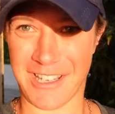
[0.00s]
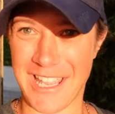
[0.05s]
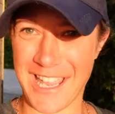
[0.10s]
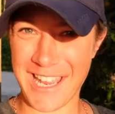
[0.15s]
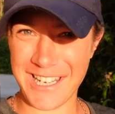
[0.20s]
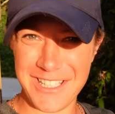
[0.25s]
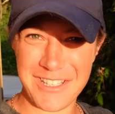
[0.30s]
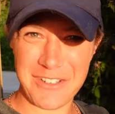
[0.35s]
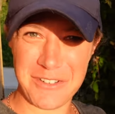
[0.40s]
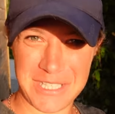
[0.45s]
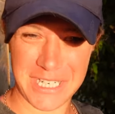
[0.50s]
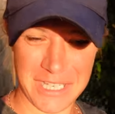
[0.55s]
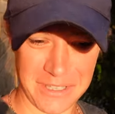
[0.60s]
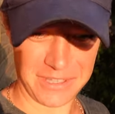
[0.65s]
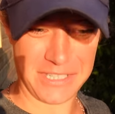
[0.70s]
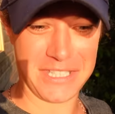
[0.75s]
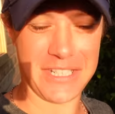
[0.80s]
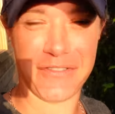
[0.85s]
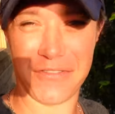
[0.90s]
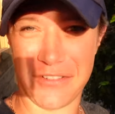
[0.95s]
Can you tell
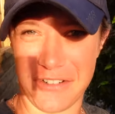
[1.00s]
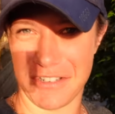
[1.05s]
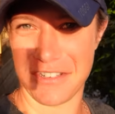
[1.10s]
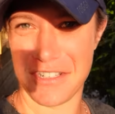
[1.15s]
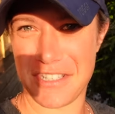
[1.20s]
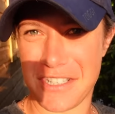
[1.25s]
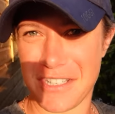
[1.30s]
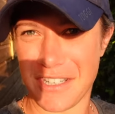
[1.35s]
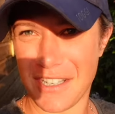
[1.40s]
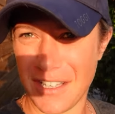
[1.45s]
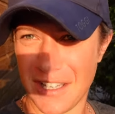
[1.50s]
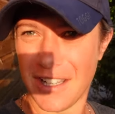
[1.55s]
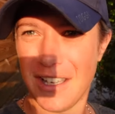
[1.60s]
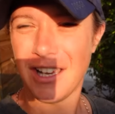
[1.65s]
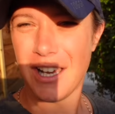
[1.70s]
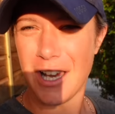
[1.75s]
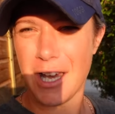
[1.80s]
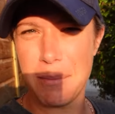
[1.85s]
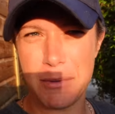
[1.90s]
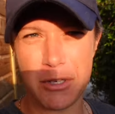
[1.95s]
the difference?
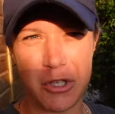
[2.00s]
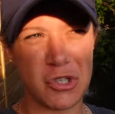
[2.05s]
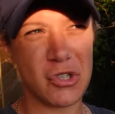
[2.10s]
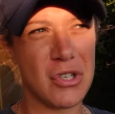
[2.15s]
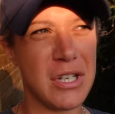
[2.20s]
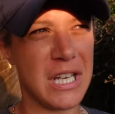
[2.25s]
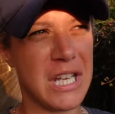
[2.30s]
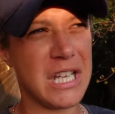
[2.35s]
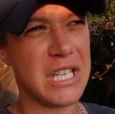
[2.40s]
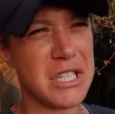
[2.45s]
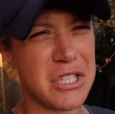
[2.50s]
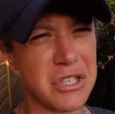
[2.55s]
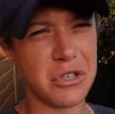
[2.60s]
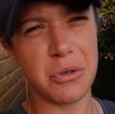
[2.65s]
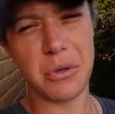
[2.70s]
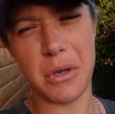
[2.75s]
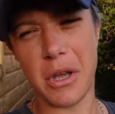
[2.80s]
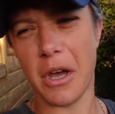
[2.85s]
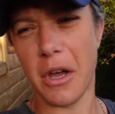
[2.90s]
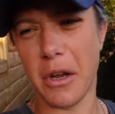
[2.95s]
I'm intrigued
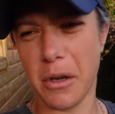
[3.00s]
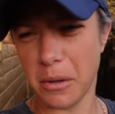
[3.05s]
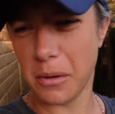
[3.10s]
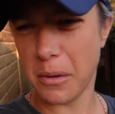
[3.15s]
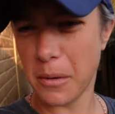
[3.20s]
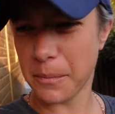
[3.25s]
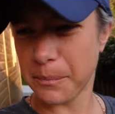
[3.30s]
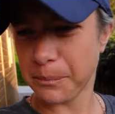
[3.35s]
to know.